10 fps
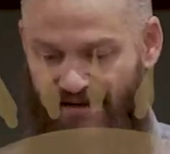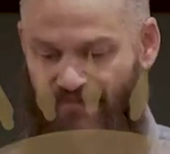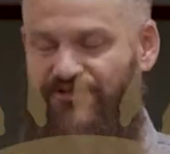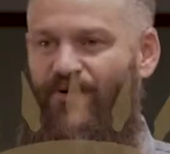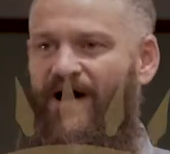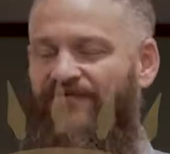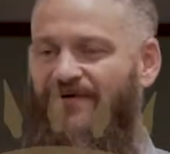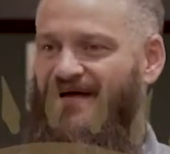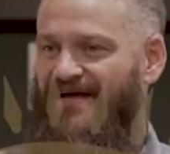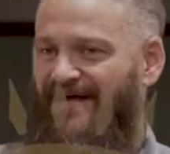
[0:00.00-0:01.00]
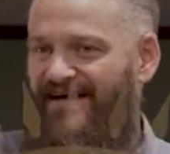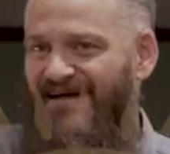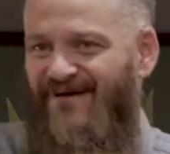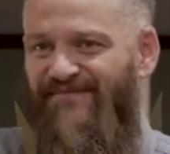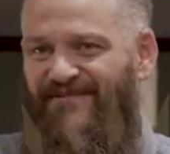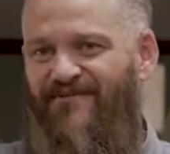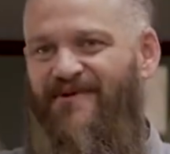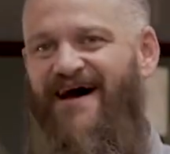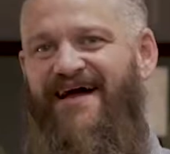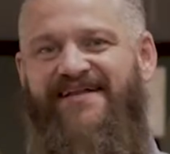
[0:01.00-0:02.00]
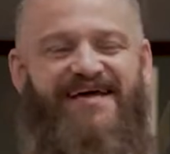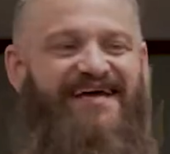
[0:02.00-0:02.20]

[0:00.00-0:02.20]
Part 12. A little behind.